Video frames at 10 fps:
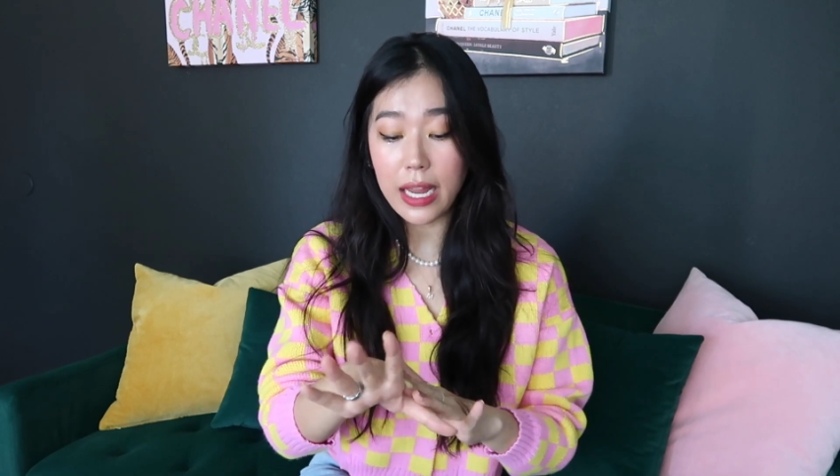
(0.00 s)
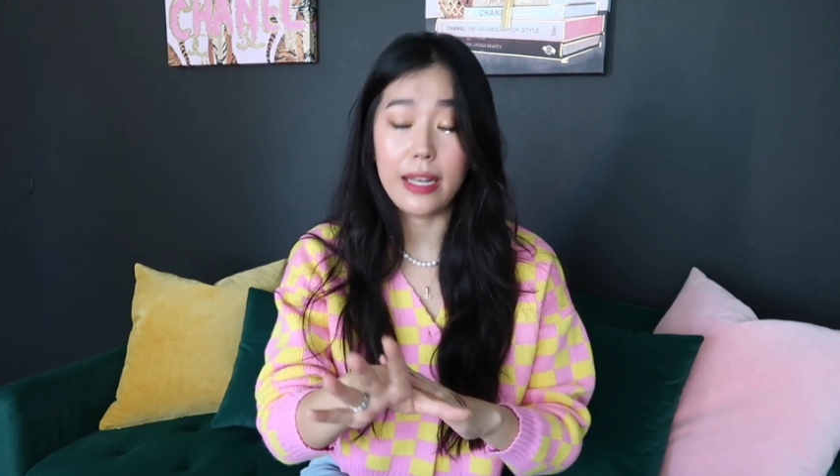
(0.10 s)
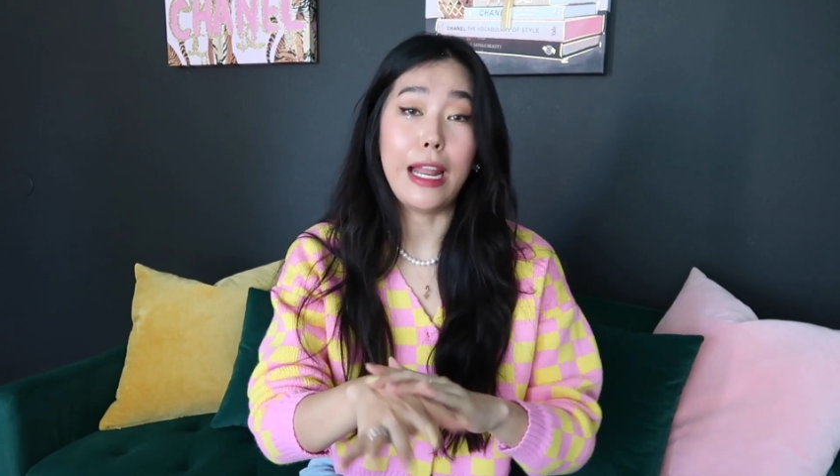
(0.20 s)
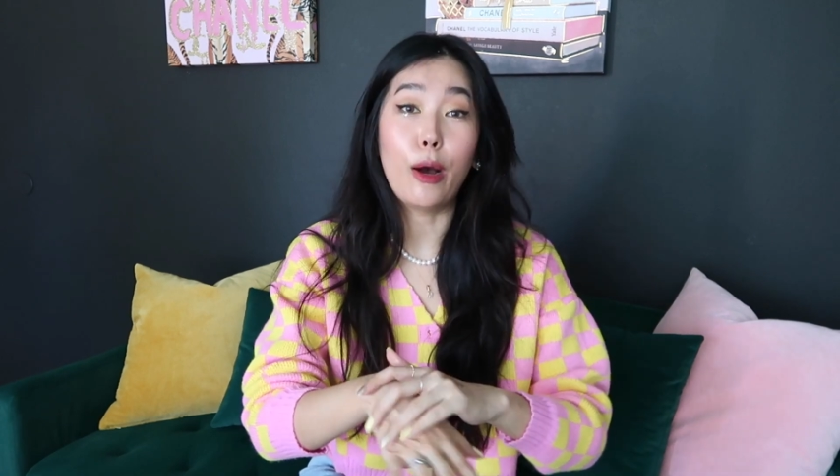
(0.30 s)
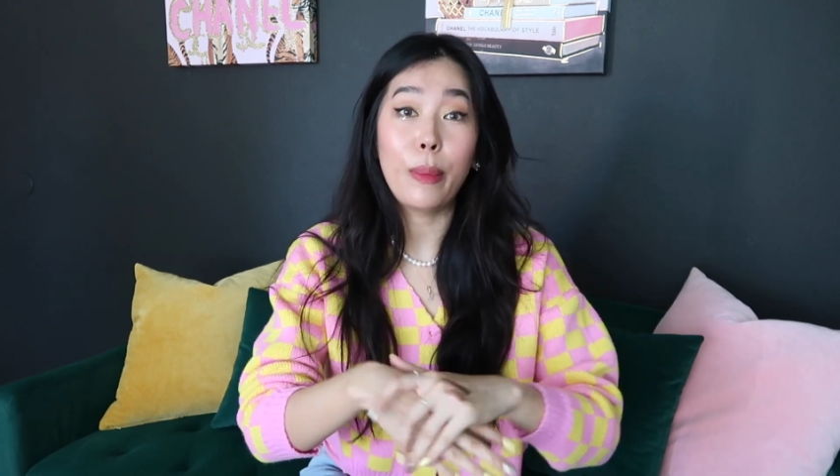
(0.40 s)

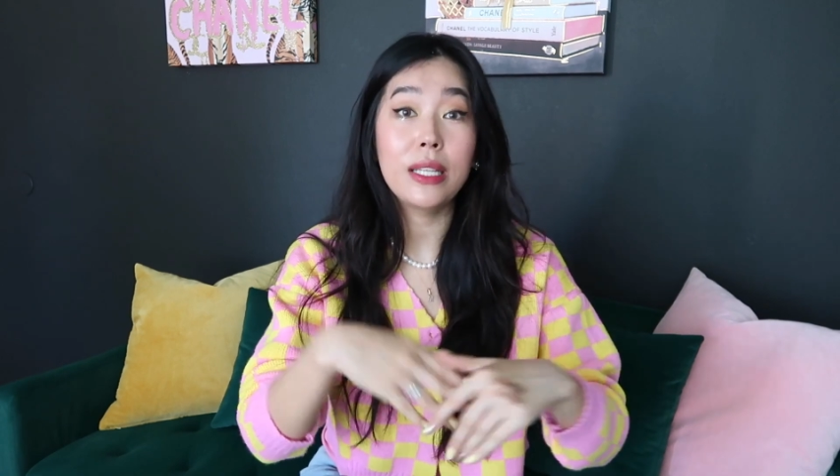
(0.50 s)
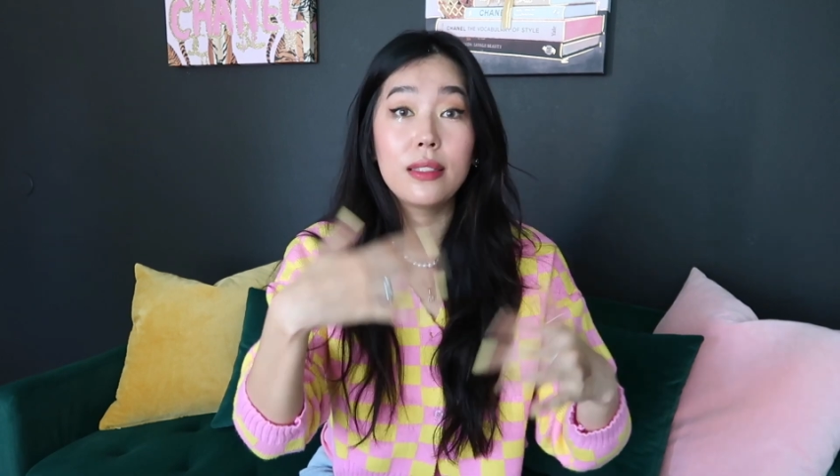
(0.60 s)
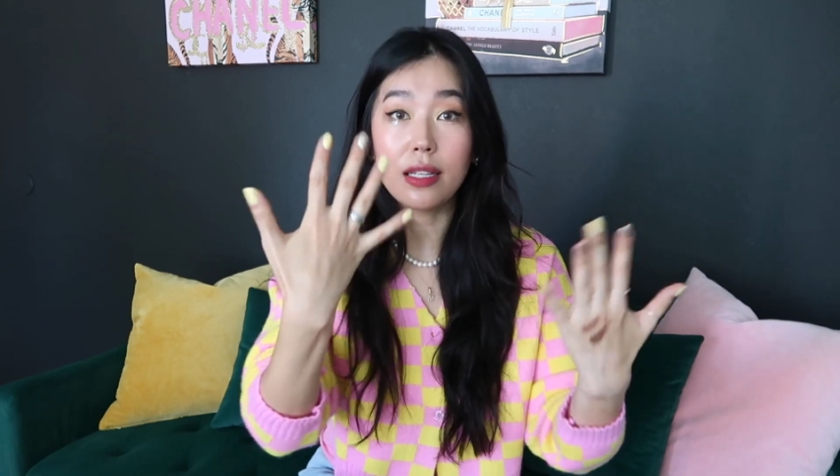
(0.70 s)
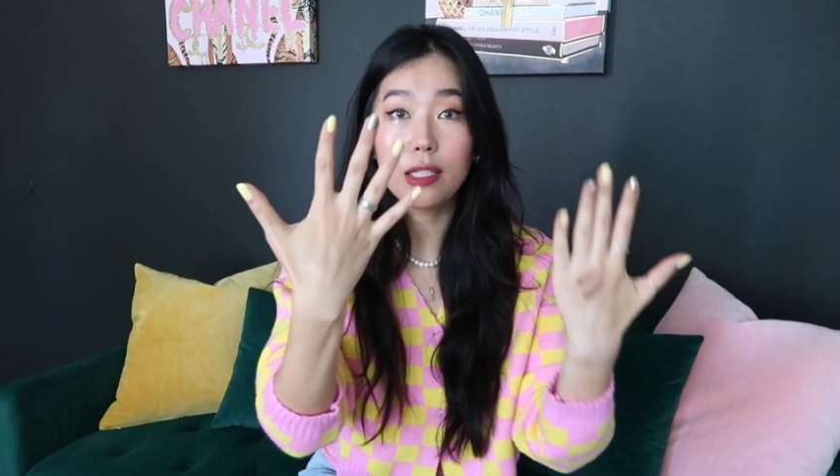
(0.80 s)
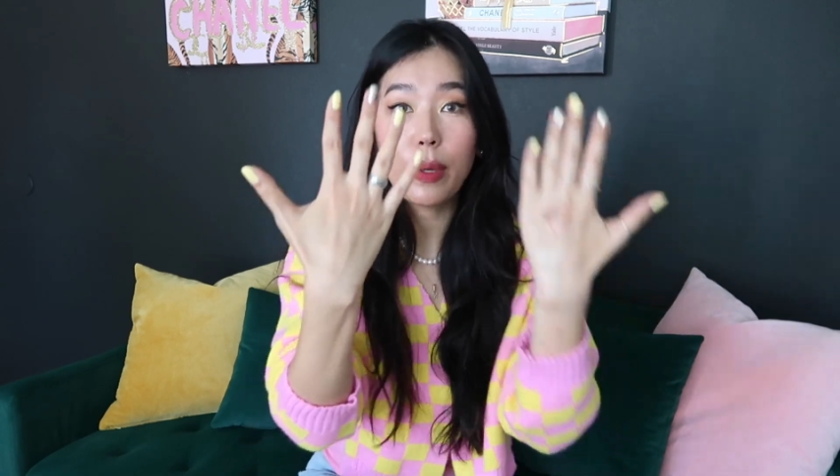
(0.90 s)
and now my
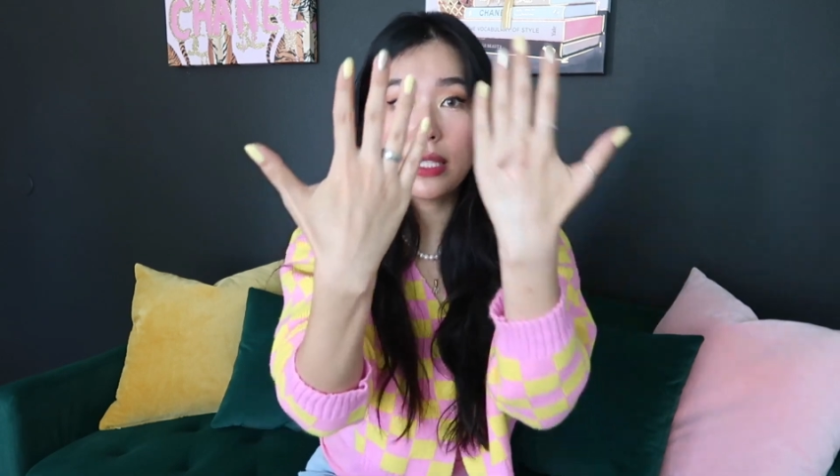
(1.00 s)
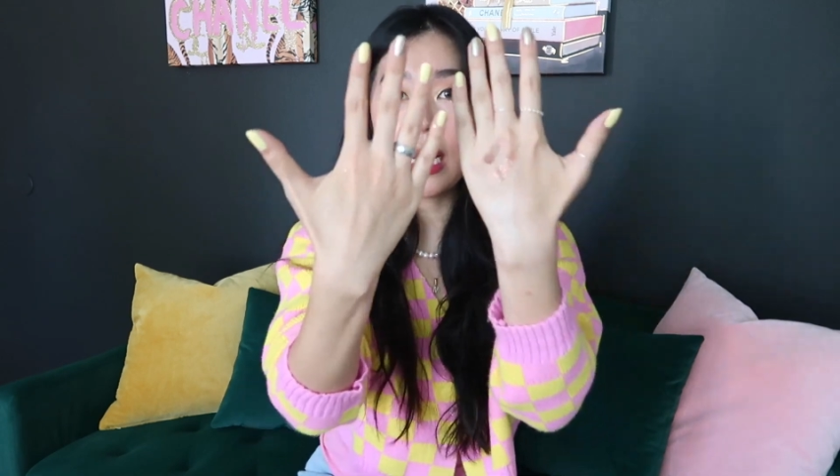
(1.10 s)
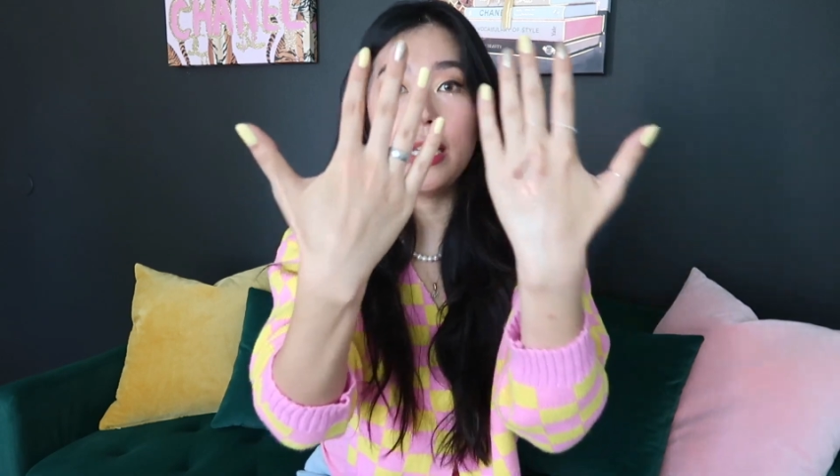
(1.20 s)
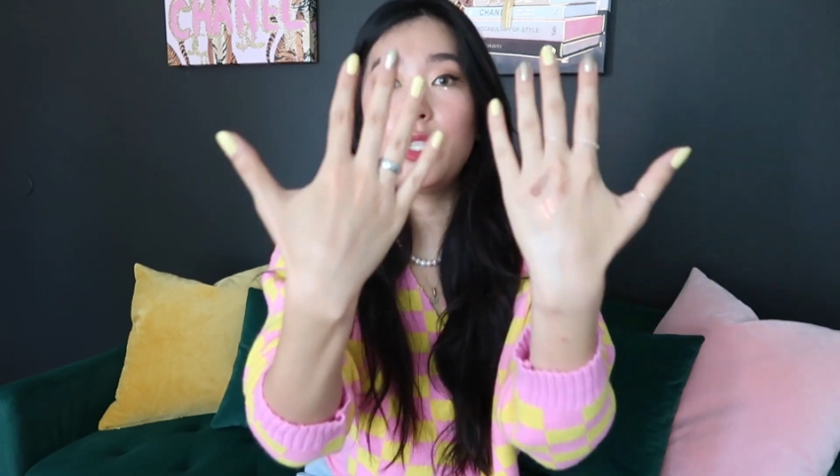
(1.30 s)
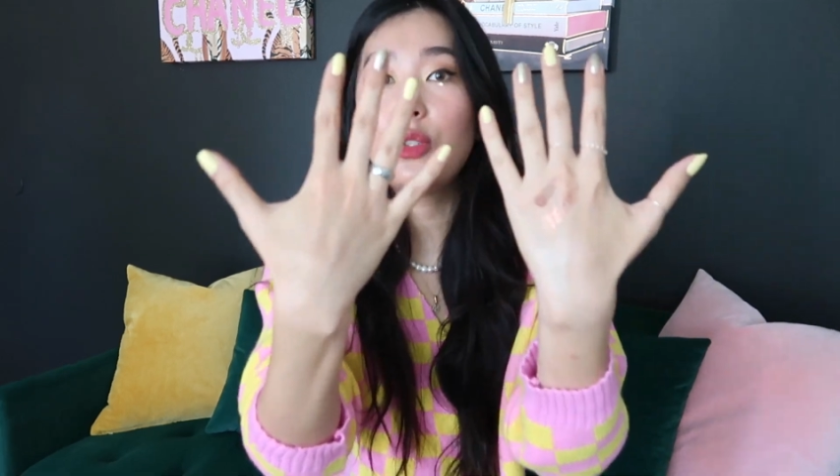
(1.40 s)
sunspots,
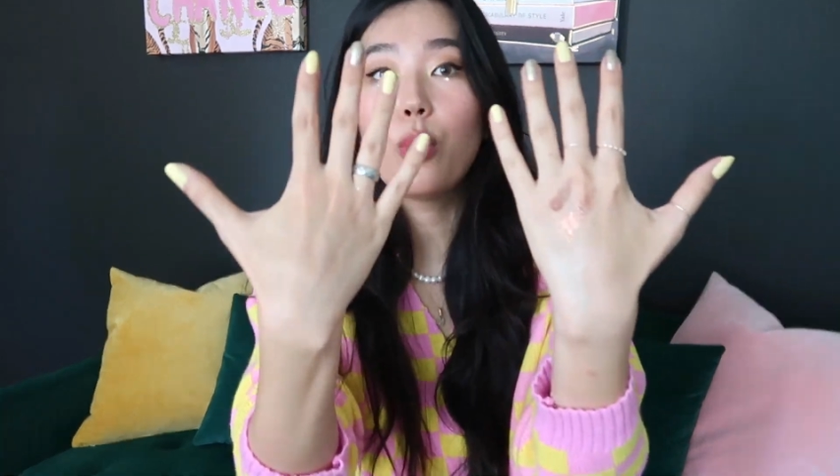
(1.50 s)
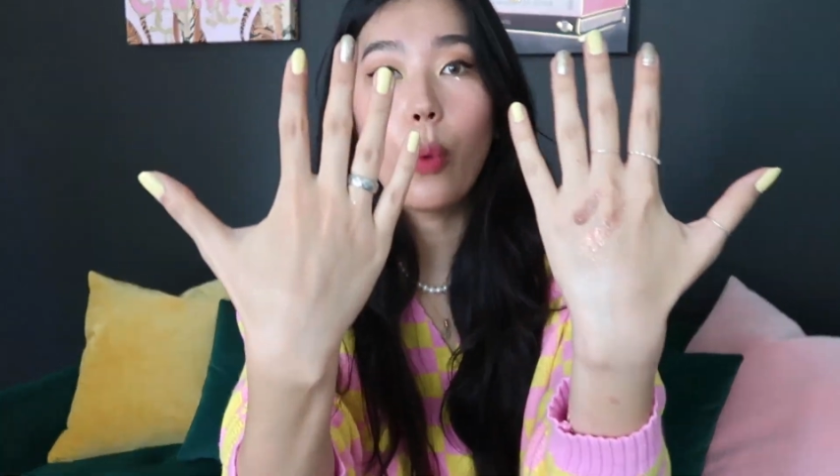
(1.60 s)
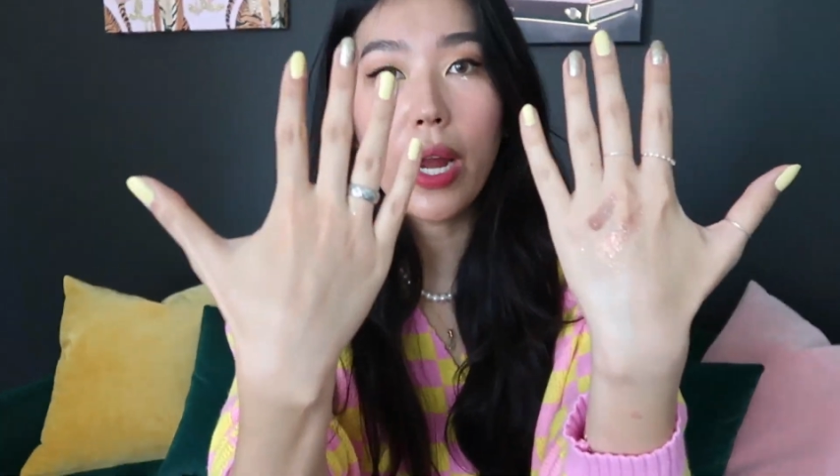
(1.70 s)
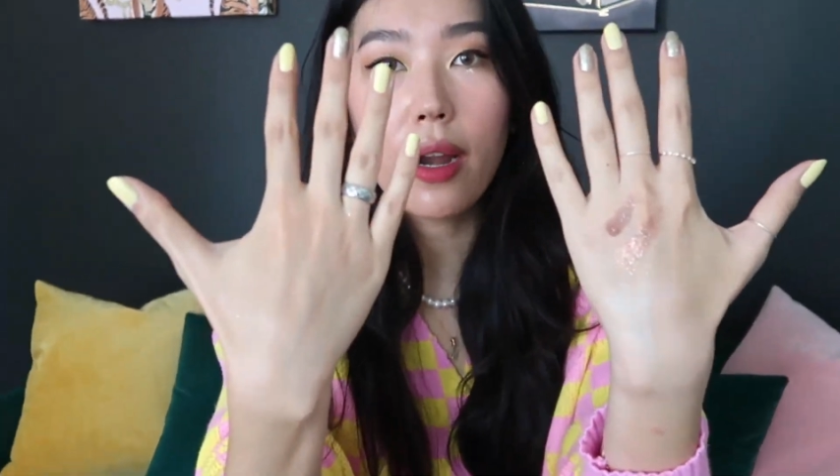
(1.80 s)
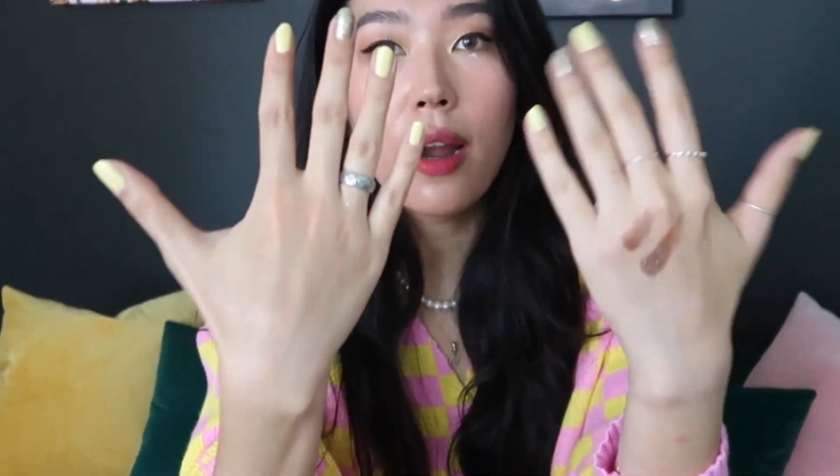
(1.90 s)
I
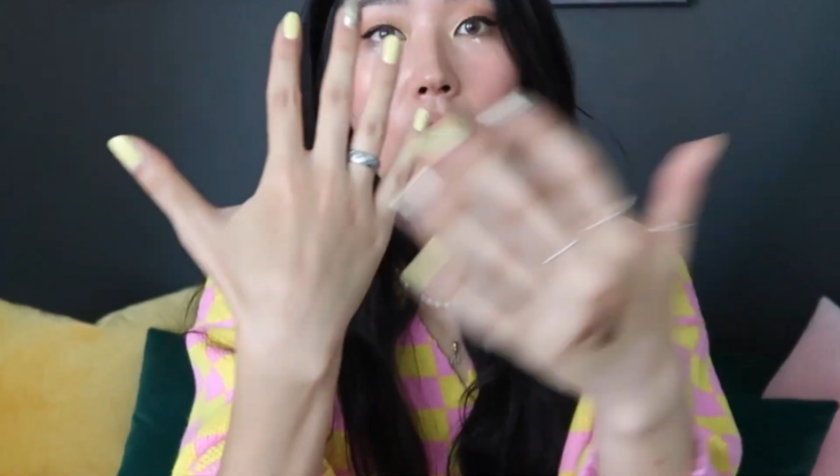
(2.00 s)
swear,